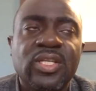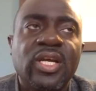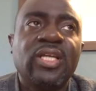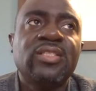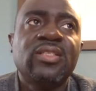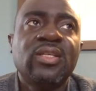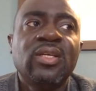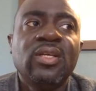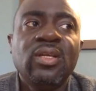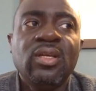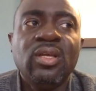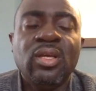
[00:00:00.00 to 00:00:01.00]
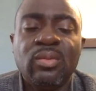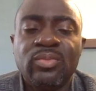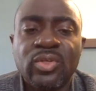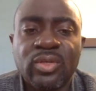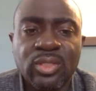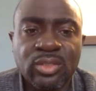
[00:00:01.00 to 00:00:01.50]
that. I'm
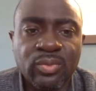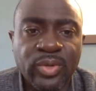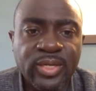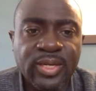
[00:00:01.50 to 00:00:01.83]
talking to one